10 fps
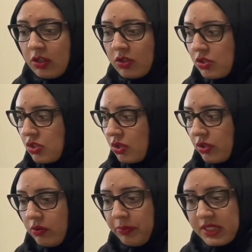So you
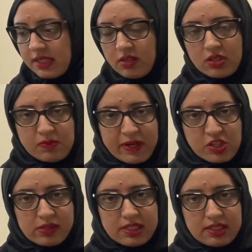put in your
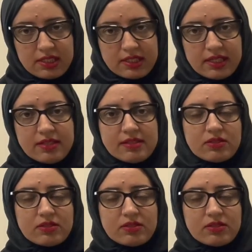specialty details.